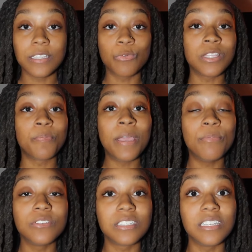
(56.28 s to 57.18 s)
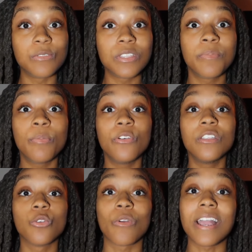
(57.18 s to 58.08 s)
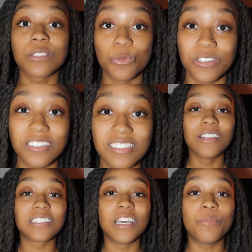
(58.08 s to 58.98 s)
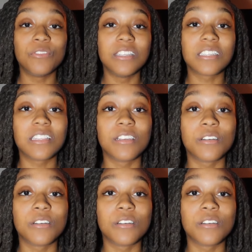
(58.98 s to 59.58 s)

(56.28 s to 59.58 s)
It's what the people see, it's what the people interact with. For example, this can